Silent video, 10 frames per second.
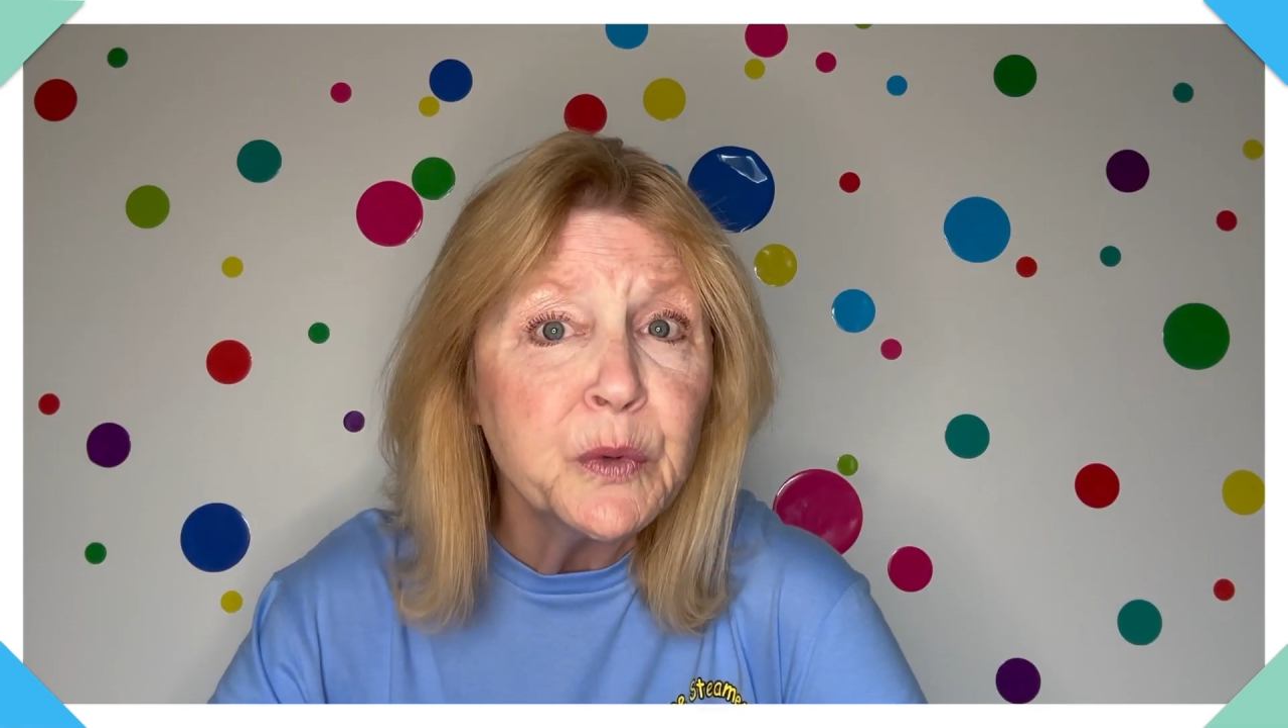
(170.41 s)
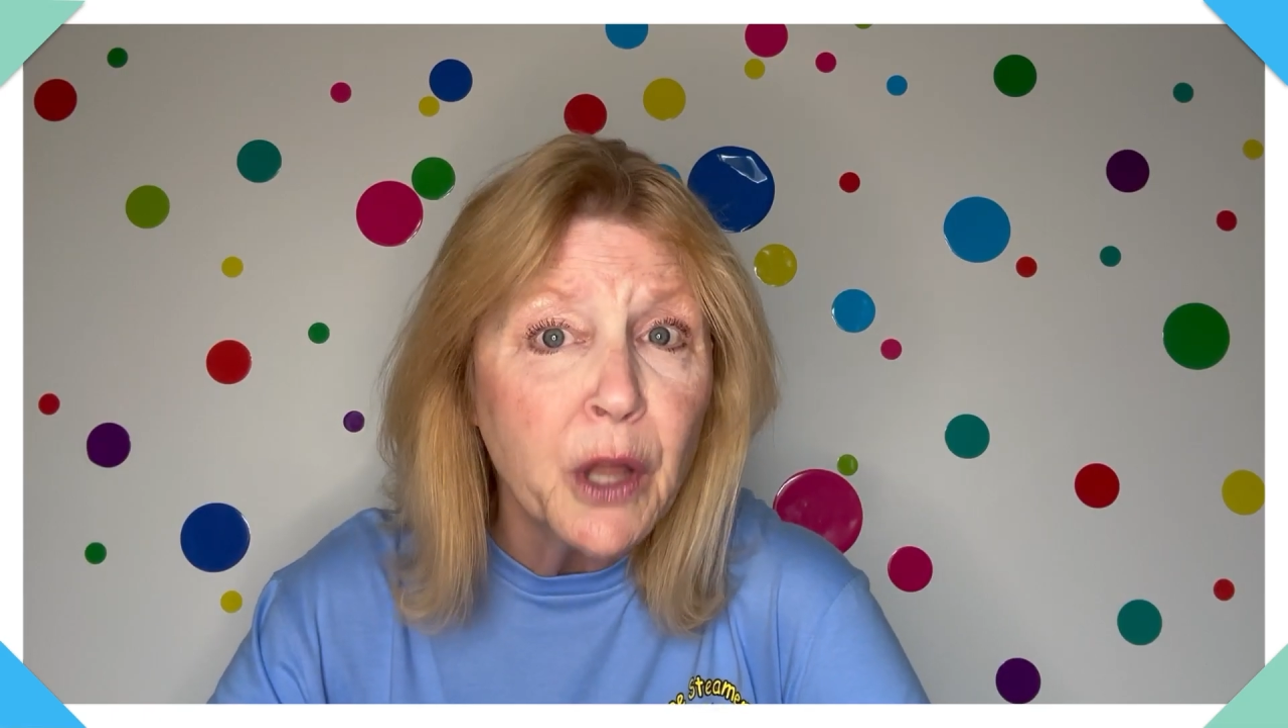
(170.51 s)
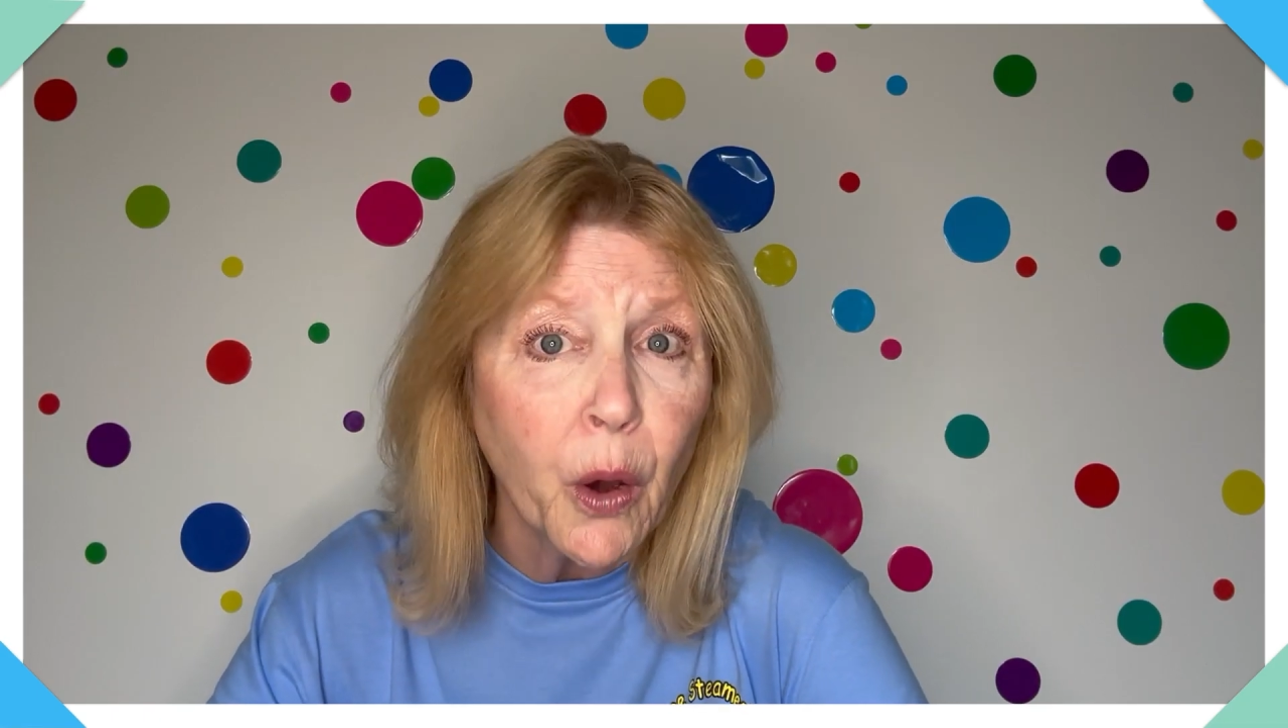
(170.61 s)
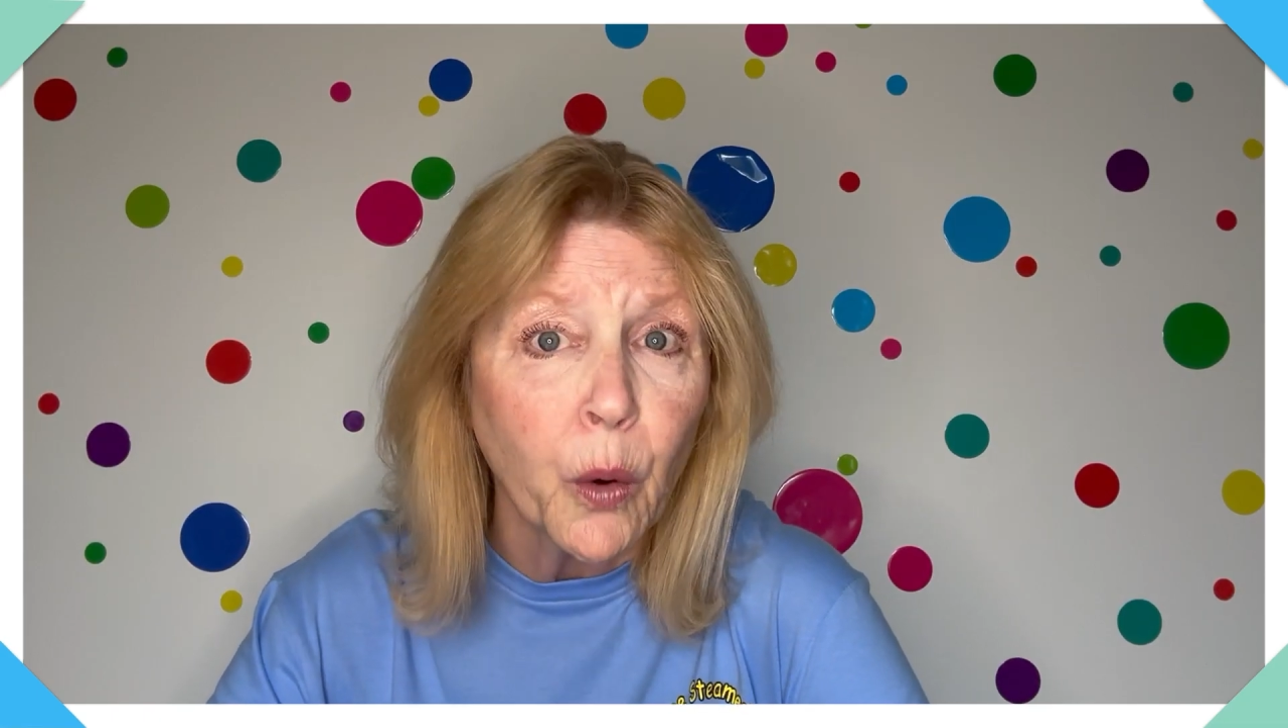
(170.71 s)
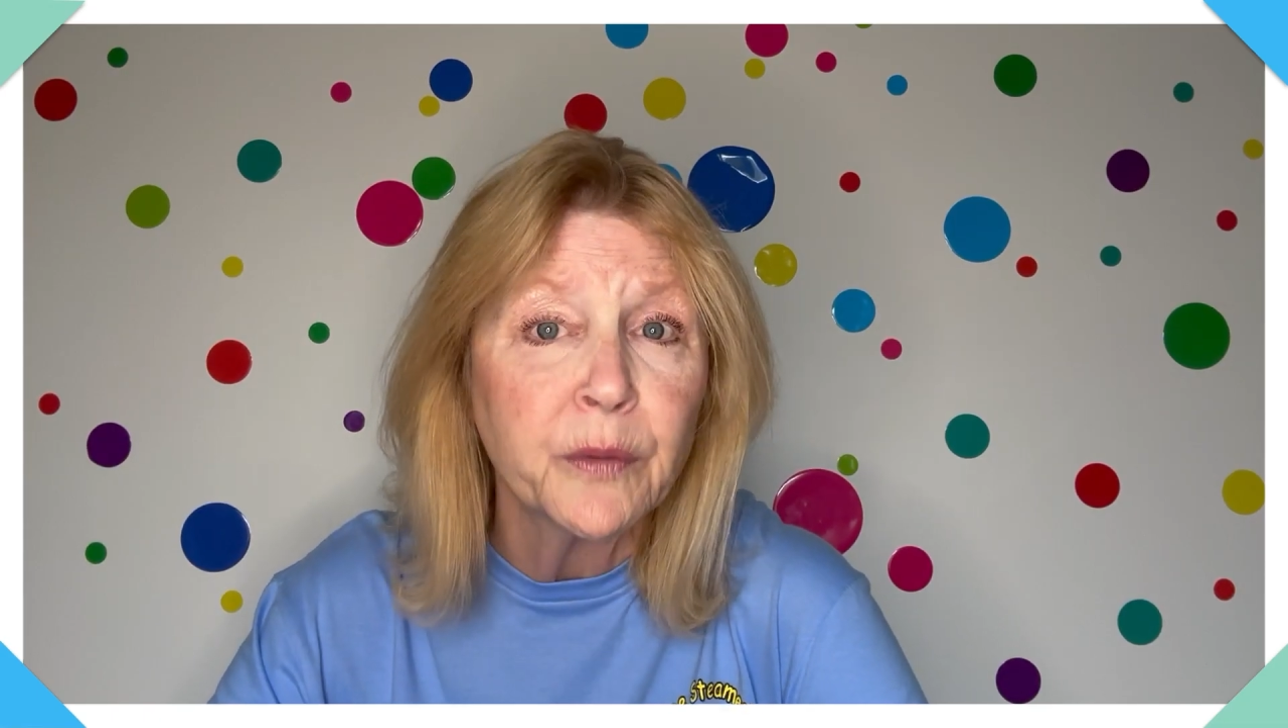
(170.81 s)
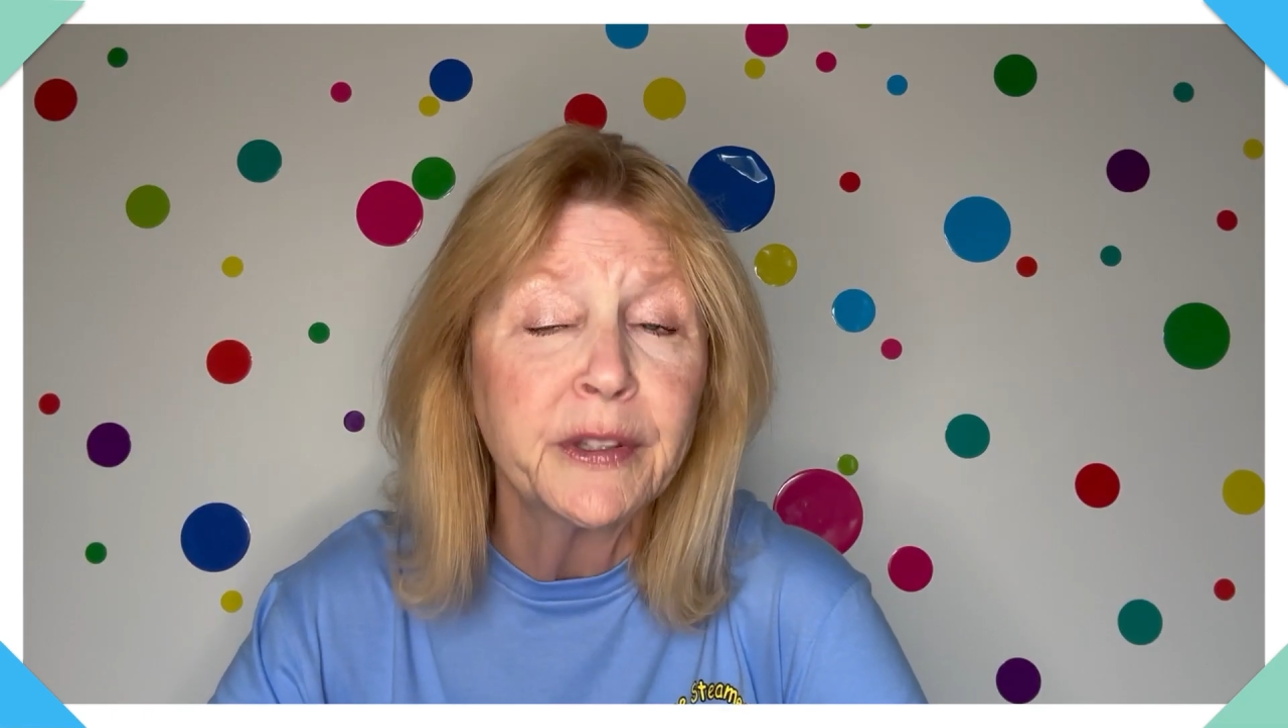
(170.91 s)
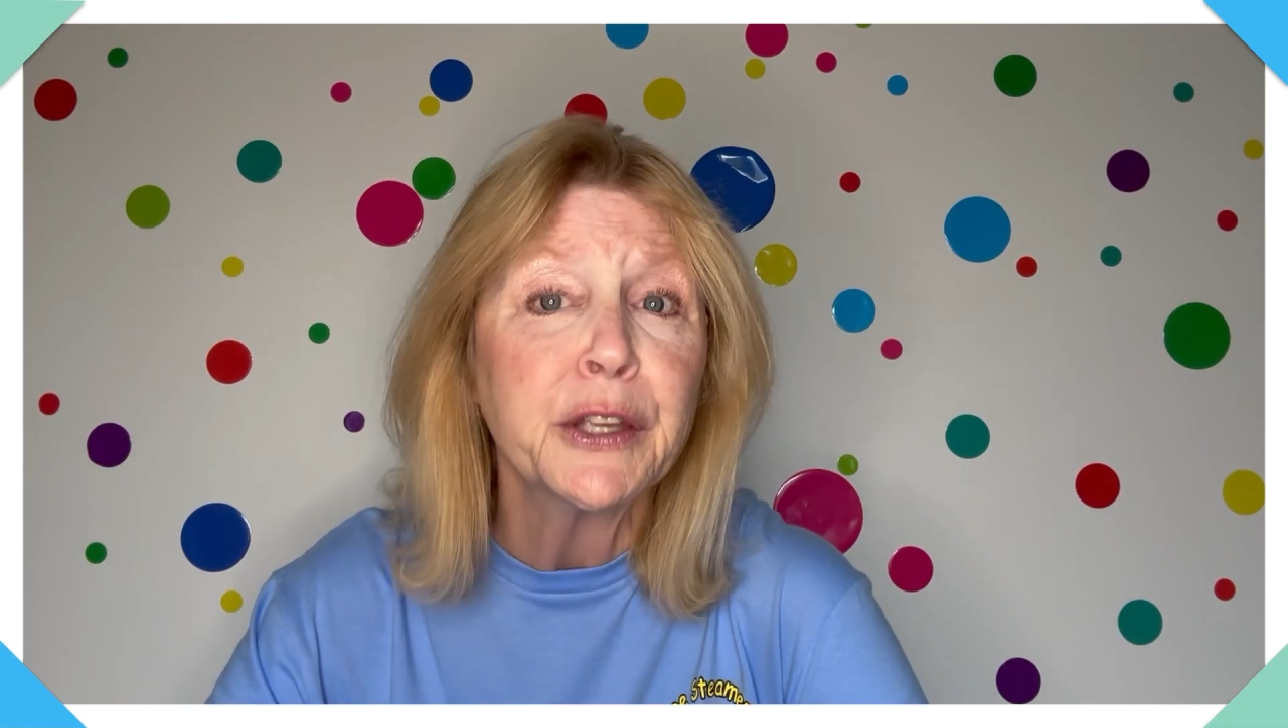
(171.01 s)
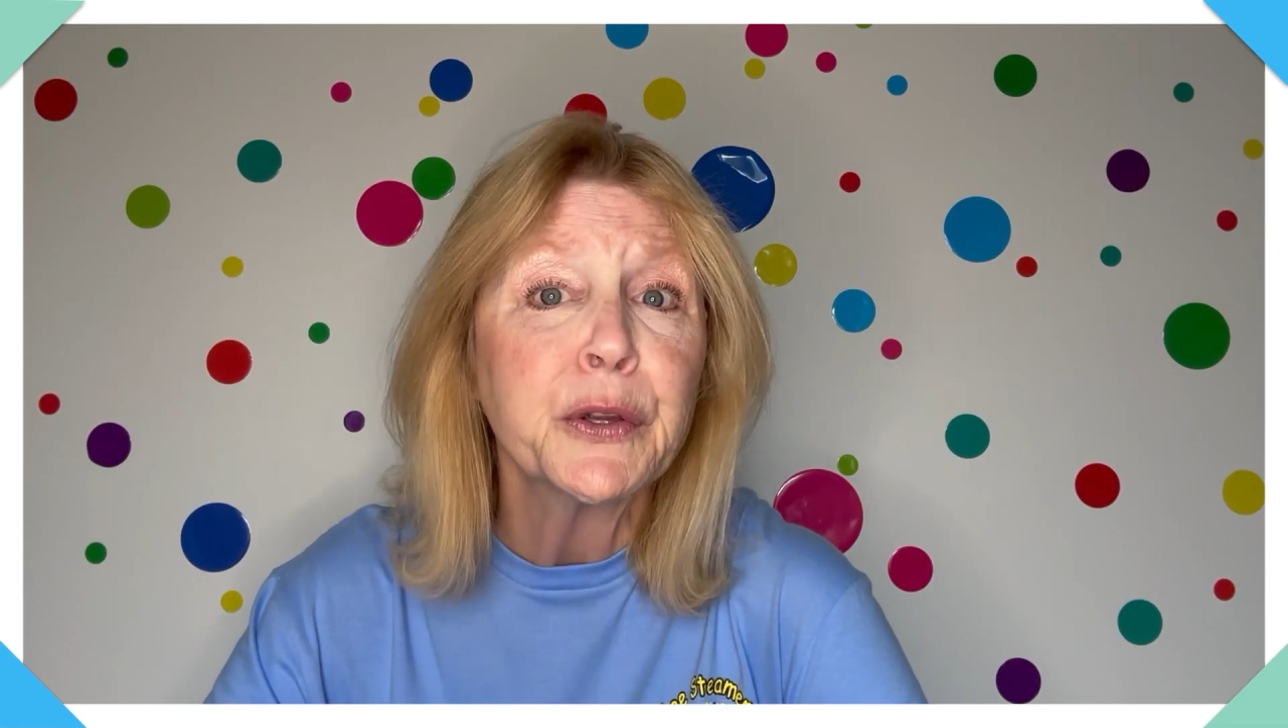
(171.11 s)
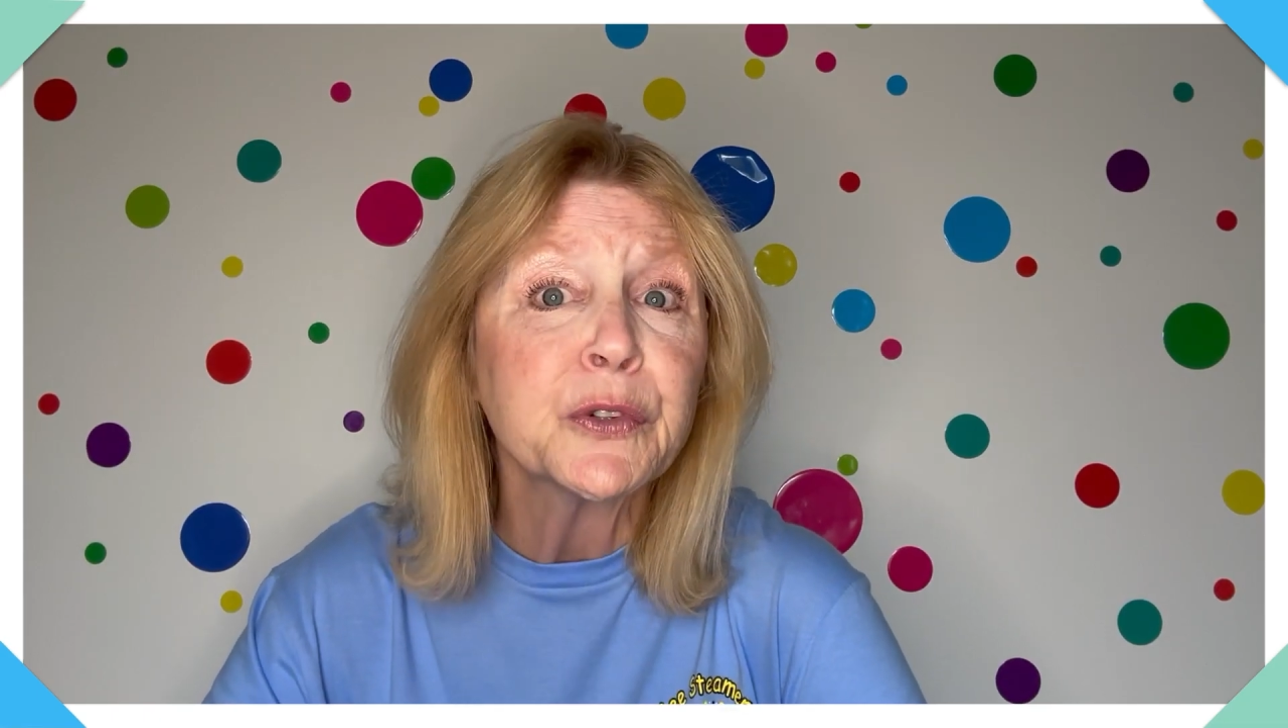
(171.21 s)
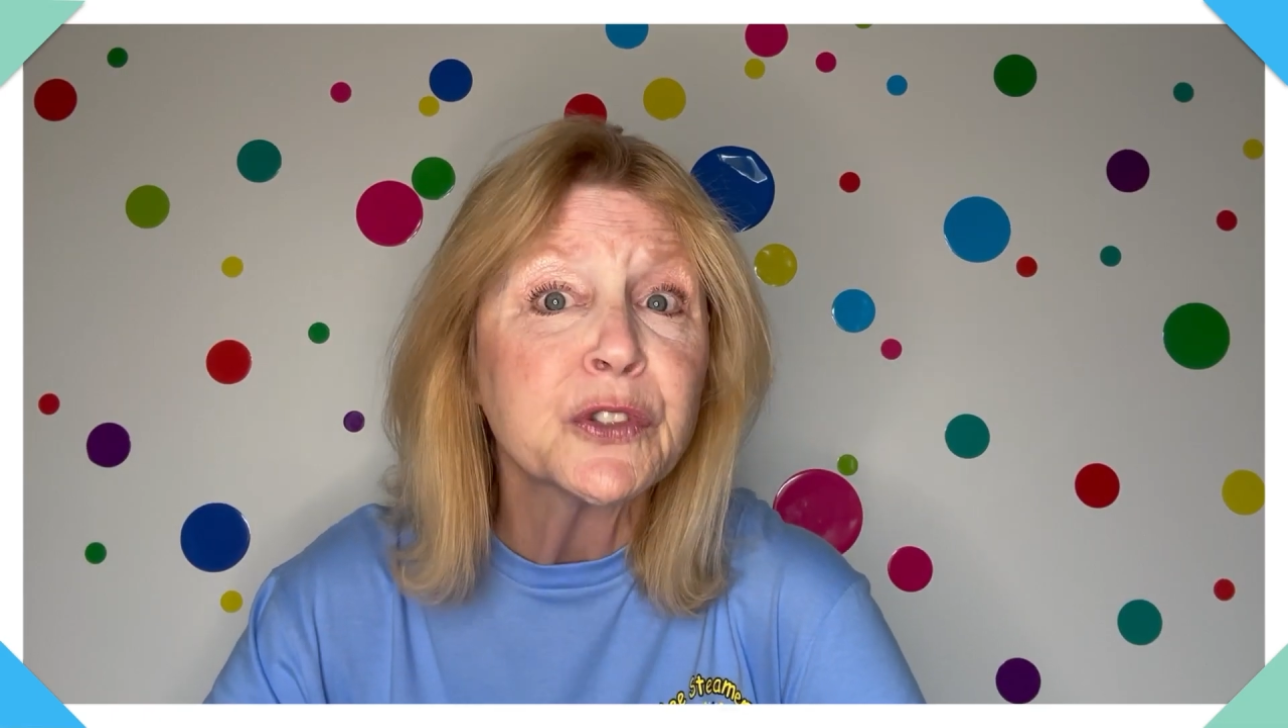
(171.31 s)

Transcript: know that your